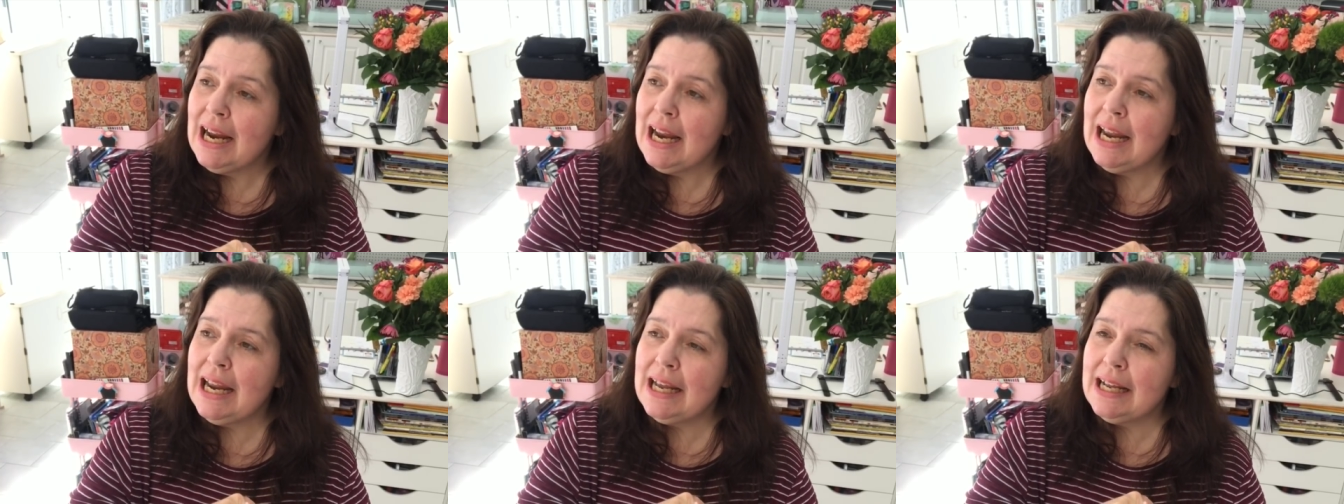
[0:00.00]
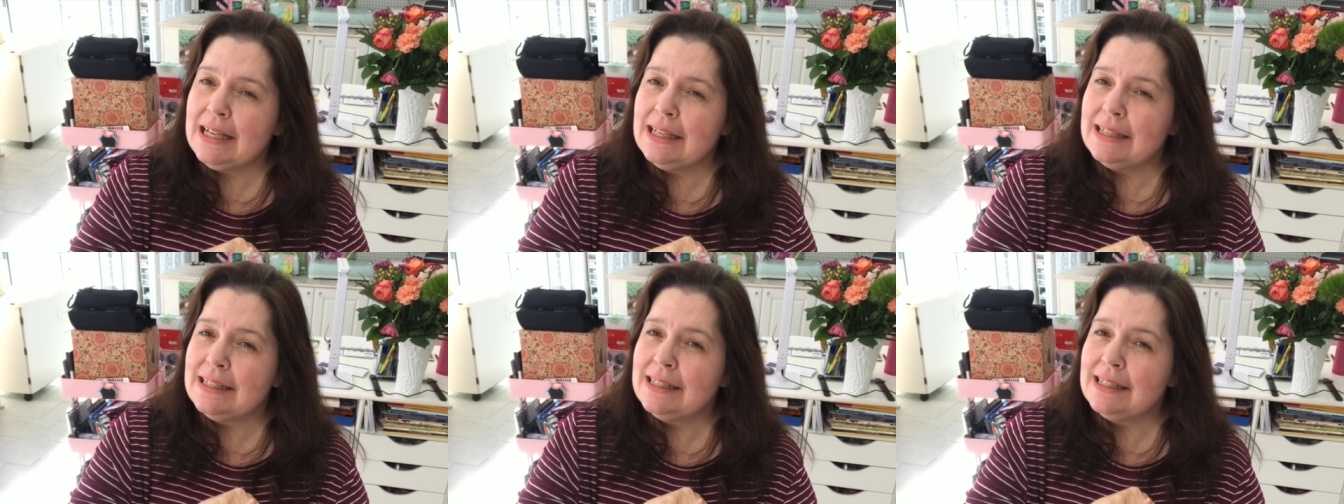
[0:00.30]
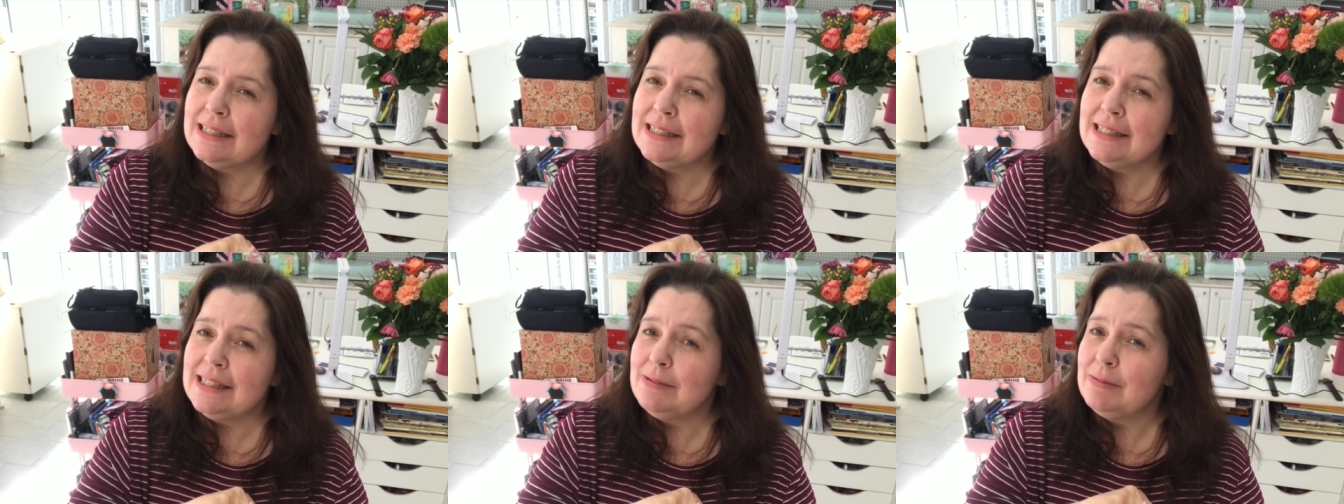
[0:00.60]
And
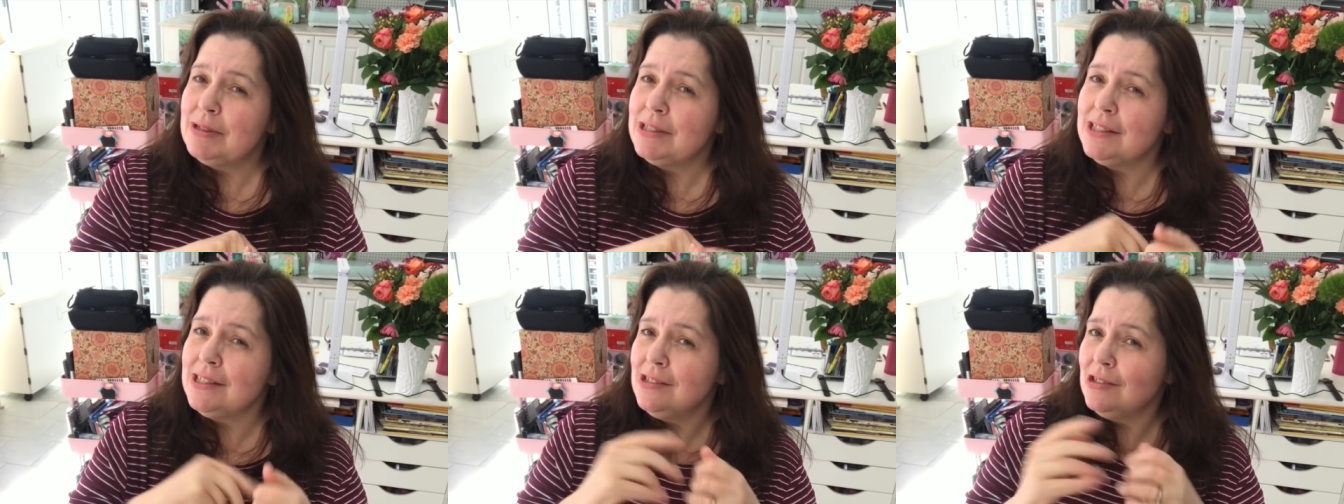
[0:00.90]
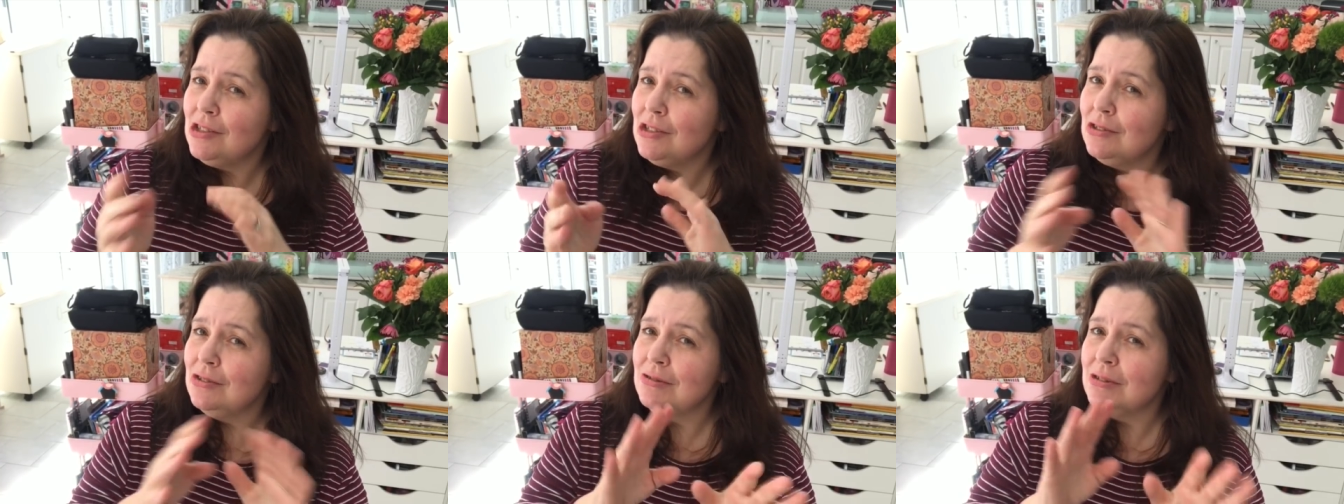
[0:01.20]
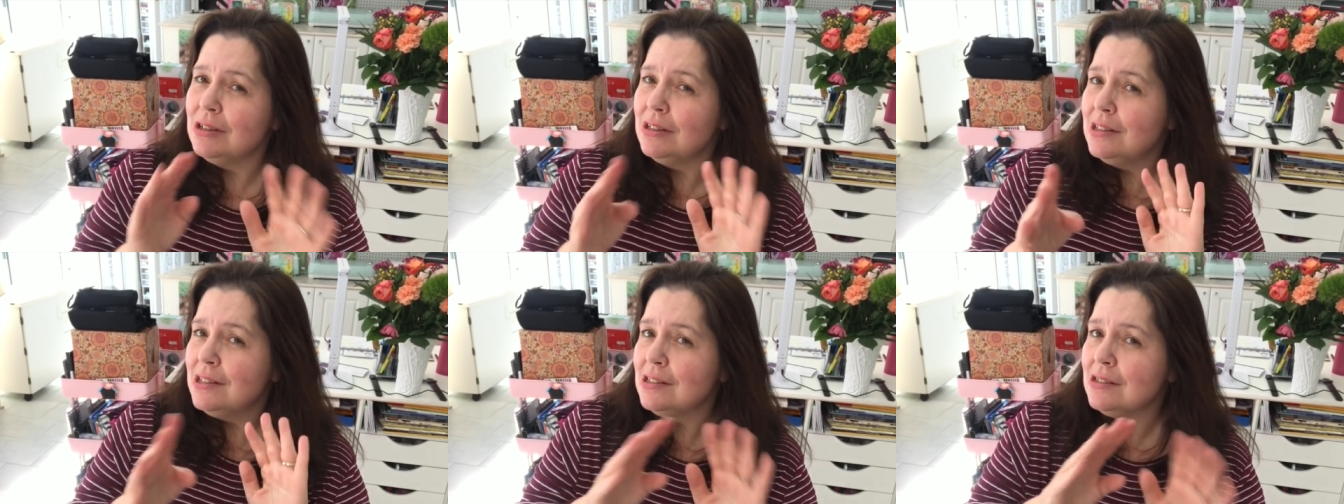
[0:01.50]
they said, well, since you do
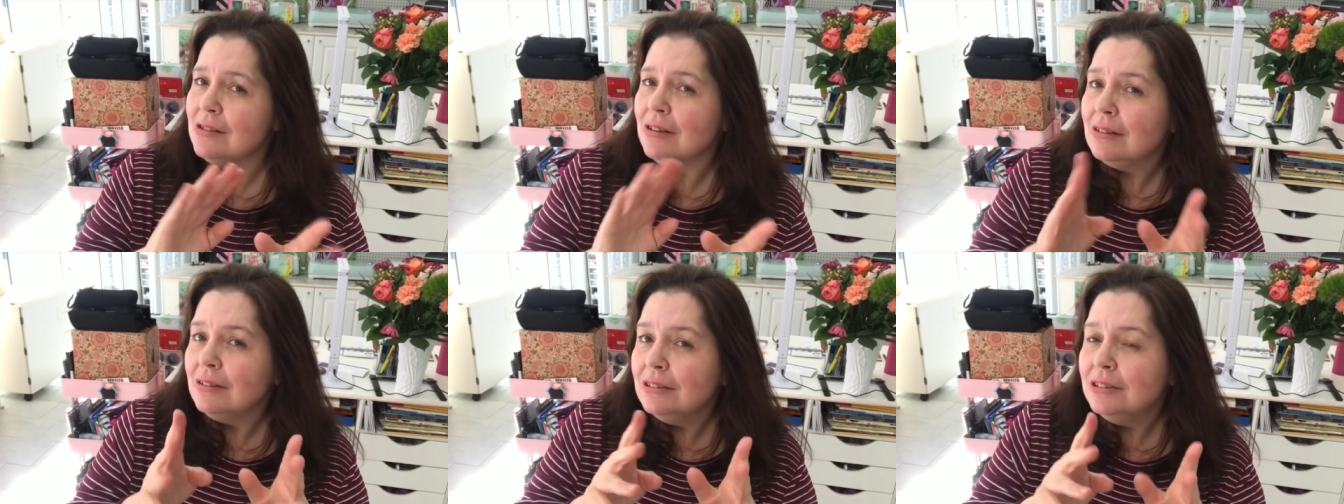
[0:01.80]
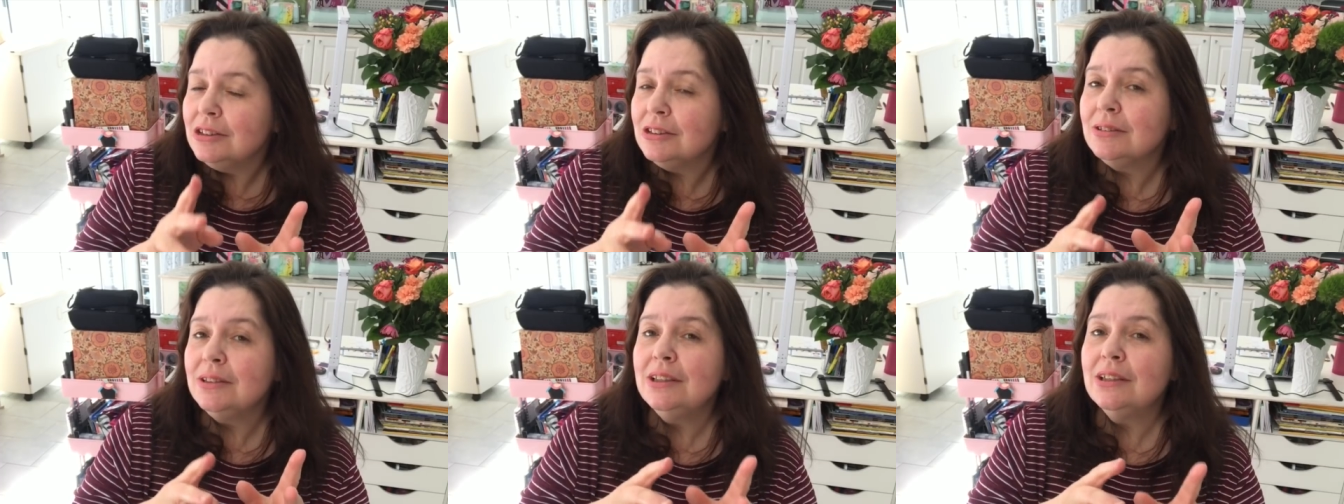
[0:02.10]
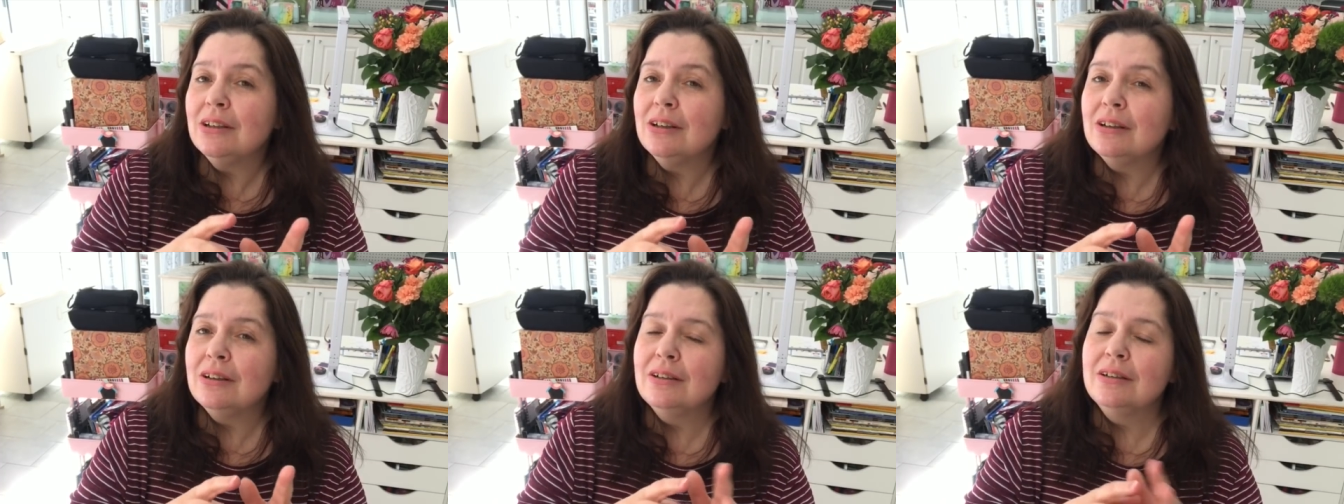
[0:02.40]
all these Dollar Tree
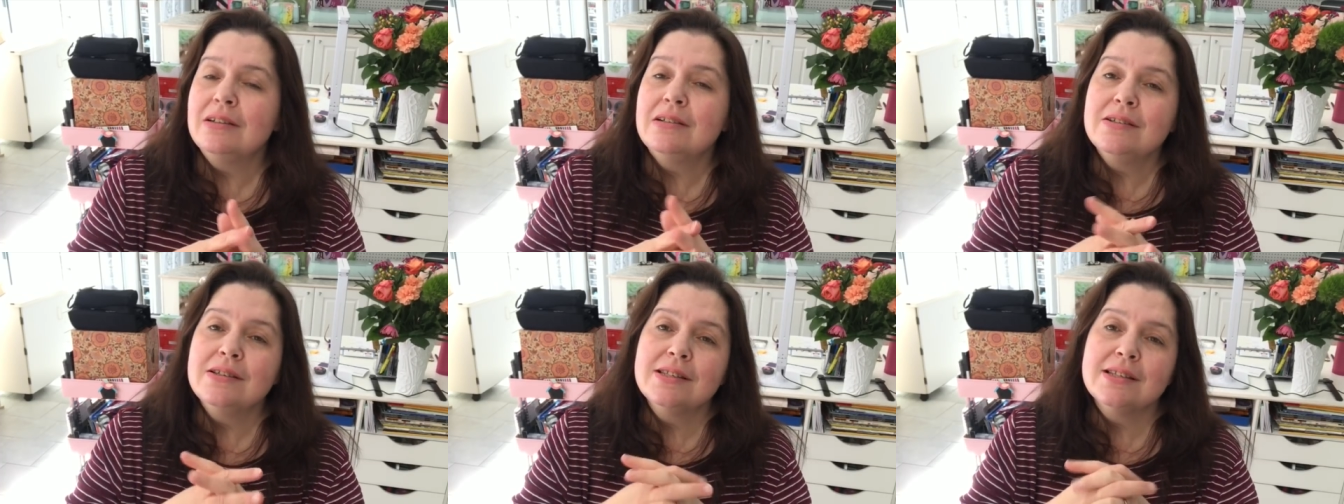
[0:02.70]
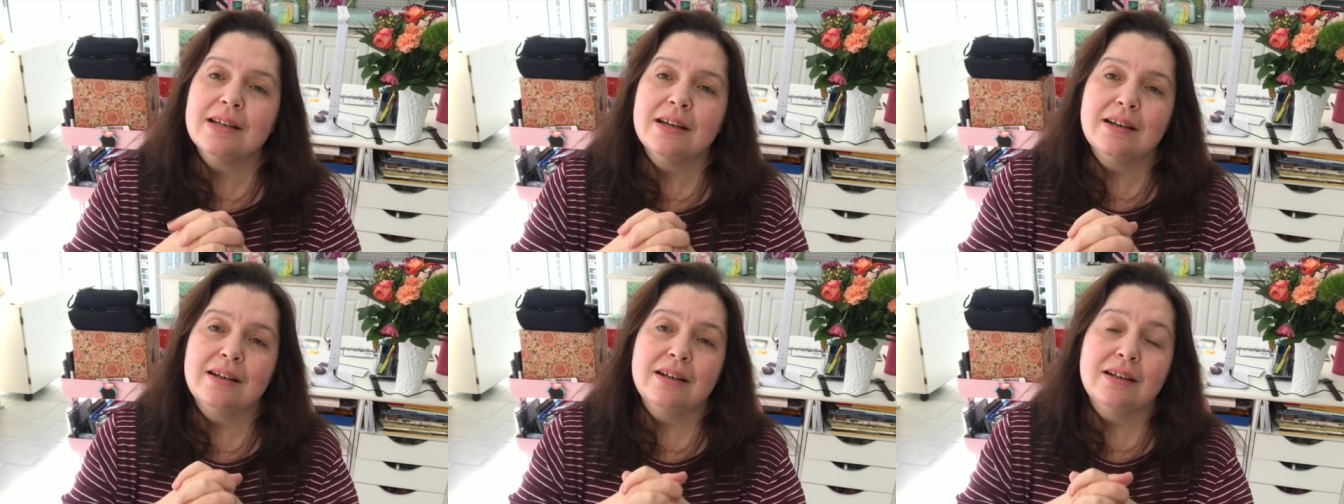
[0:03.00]
hauls,